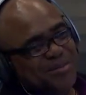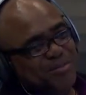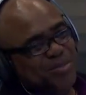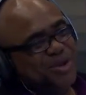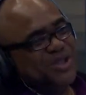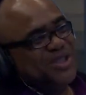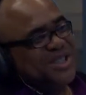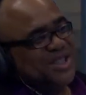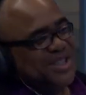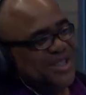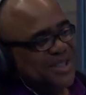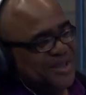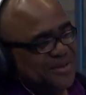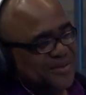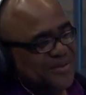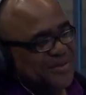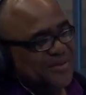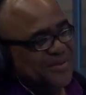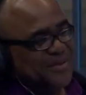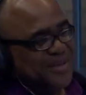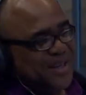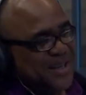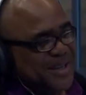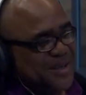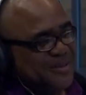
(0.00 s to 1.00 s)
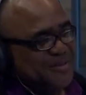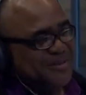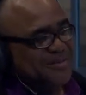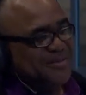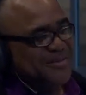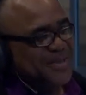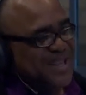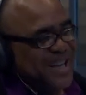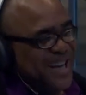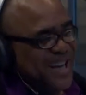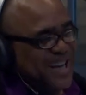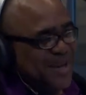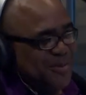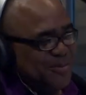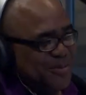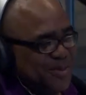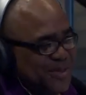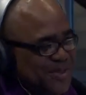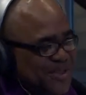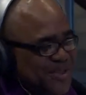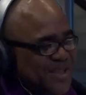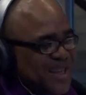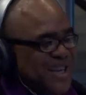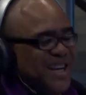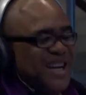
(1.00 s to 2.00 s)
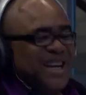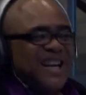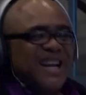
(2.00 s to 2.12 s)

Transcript: positive names,